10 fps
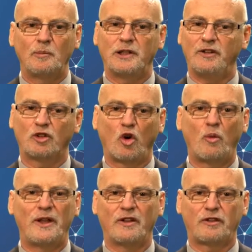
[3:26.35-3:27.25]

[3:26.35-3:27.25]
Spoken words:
please call me at